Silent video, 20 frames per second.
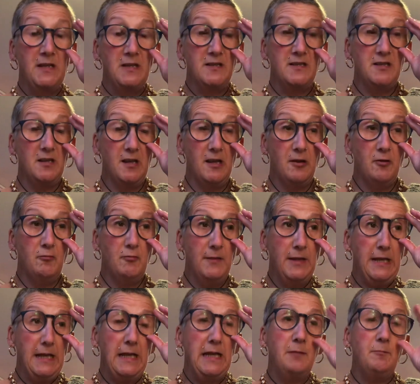So
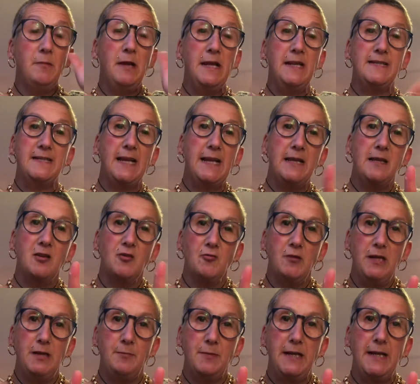it may take
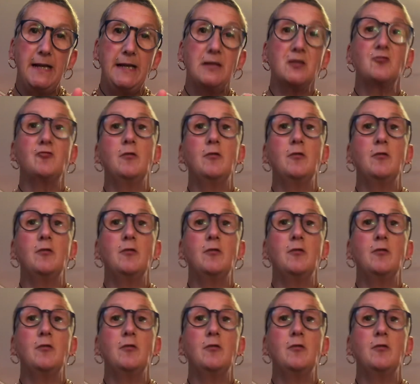3 minutes